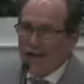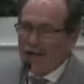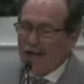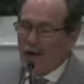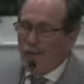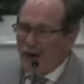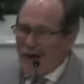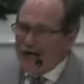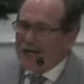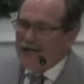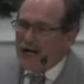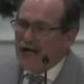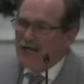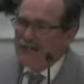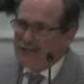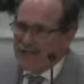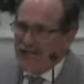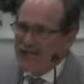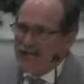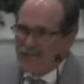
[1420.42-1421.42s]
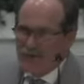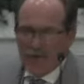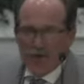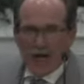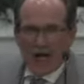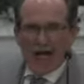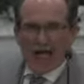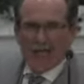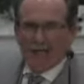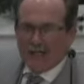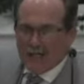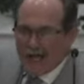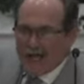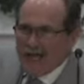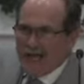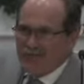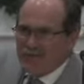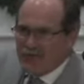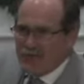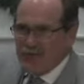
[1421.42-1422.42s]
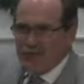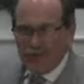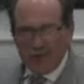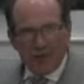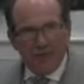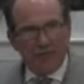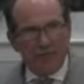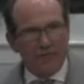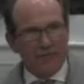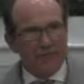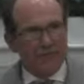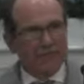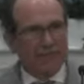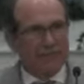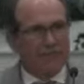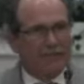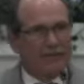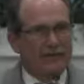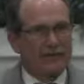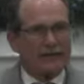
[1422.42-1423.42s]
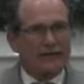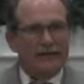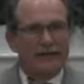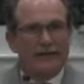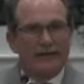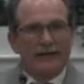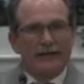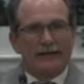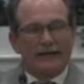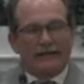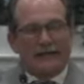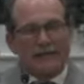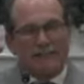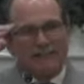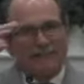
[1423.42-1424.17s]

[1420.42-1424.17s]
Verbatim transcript: Now, why would God save you? God saved you to